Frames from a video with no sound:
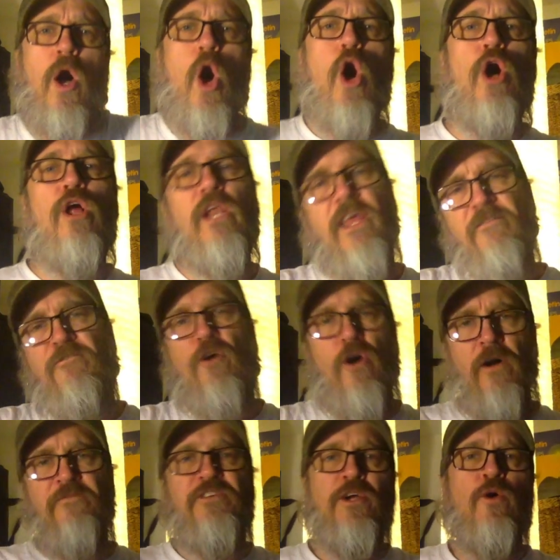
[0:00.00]
all
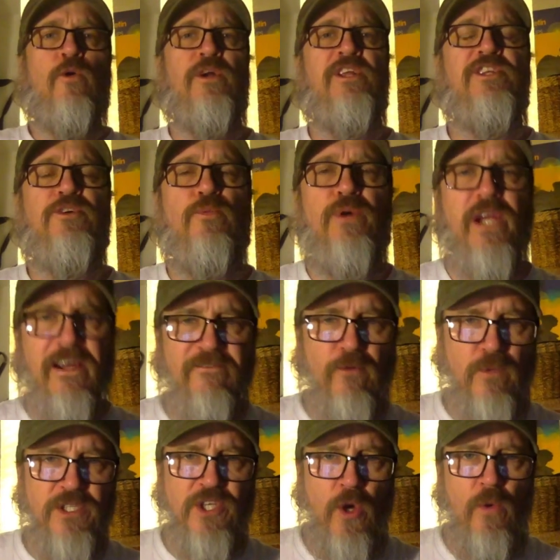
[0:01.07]
evolved according to whatever
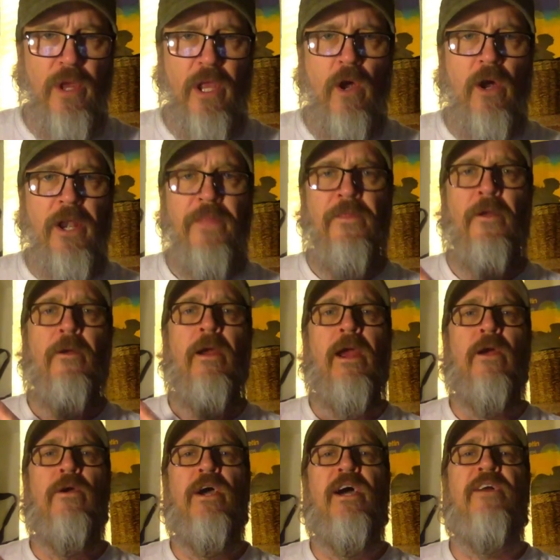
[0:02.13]
was going on in their
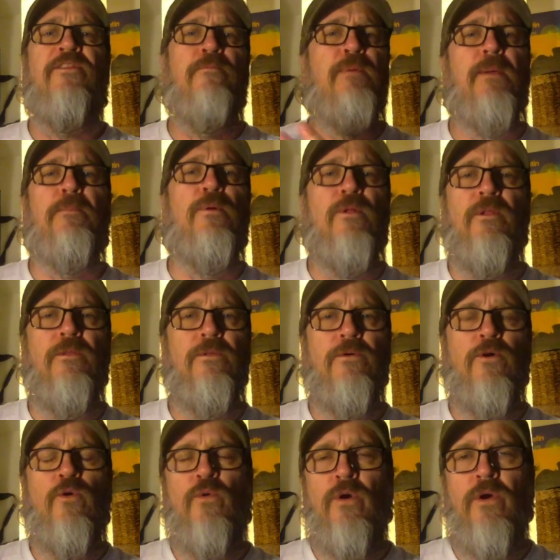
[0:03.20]
era and the people
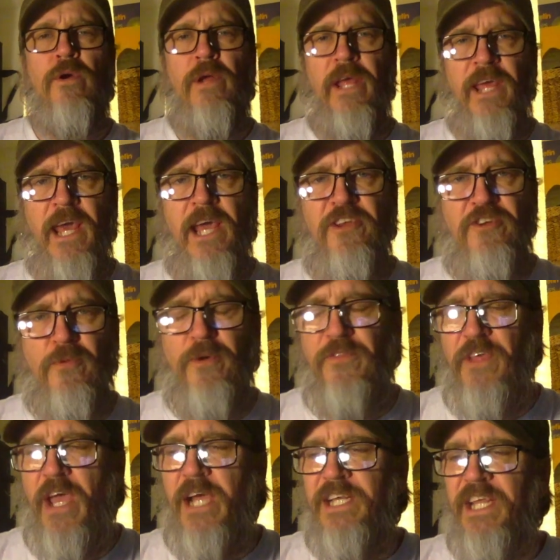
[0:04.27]
who were engaging with
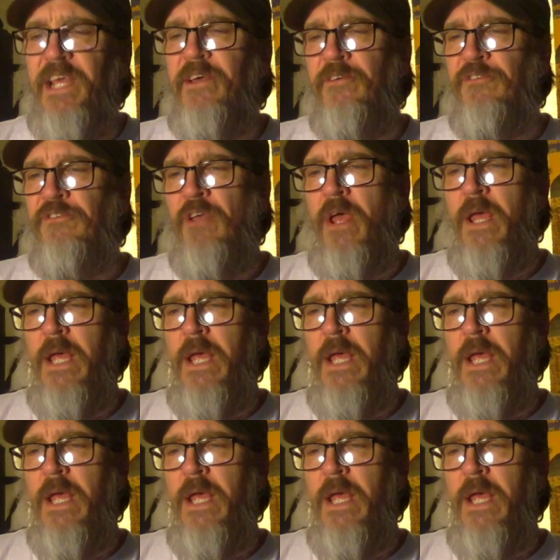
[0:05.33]
the ideas.